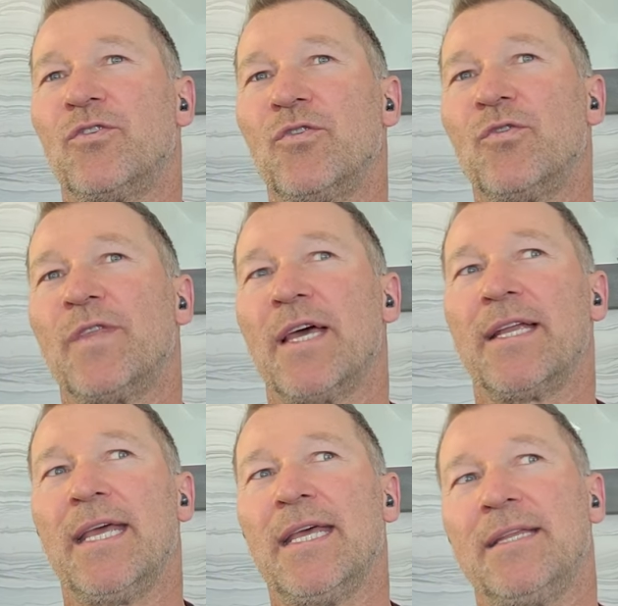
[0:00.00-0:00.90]
if you
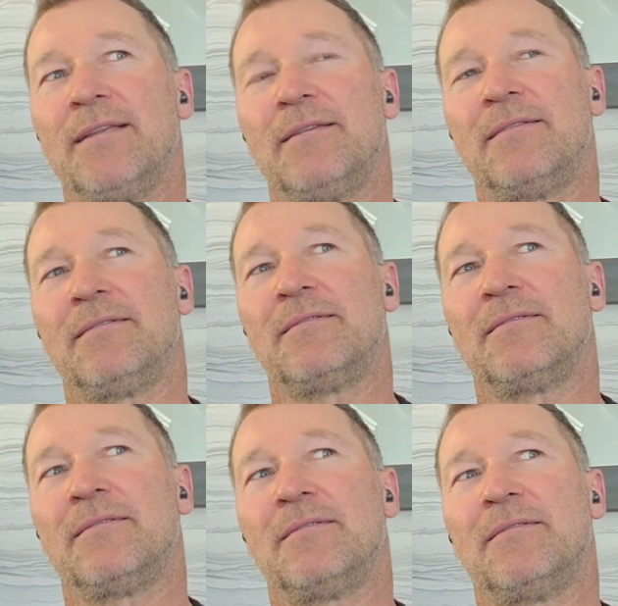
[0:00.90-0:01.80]
do that, it
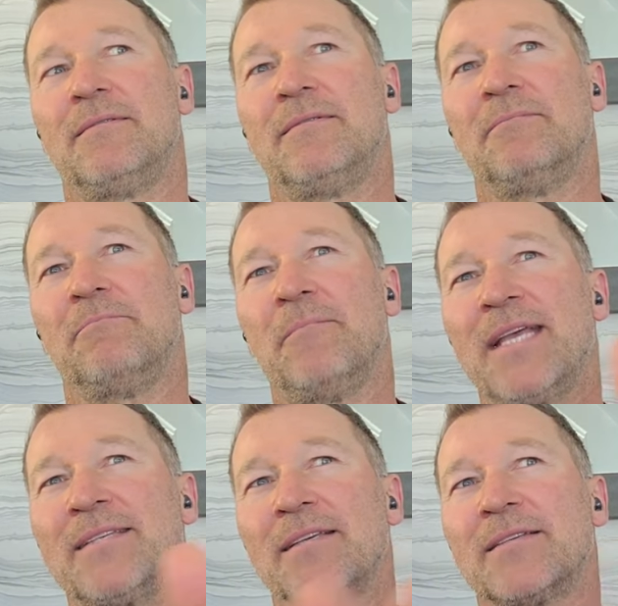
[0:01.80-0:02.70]

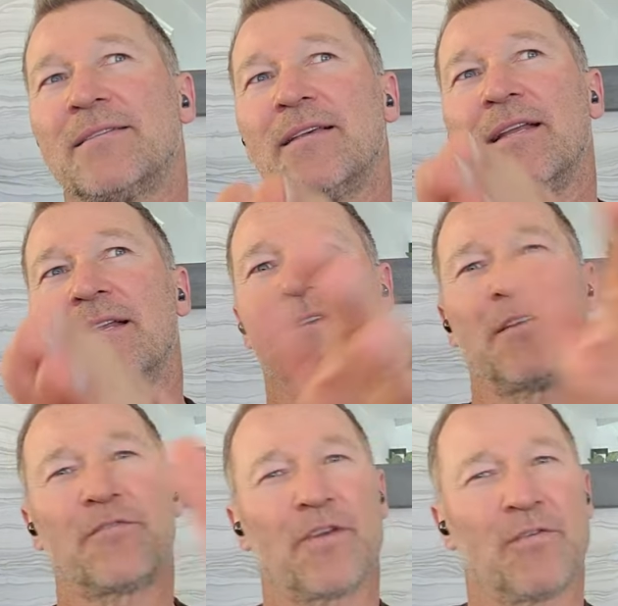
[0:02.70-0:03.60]

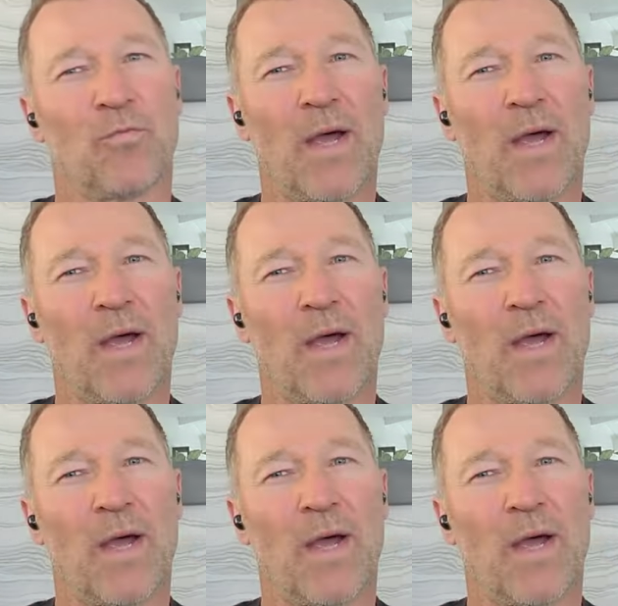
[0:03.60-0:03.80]
messes in a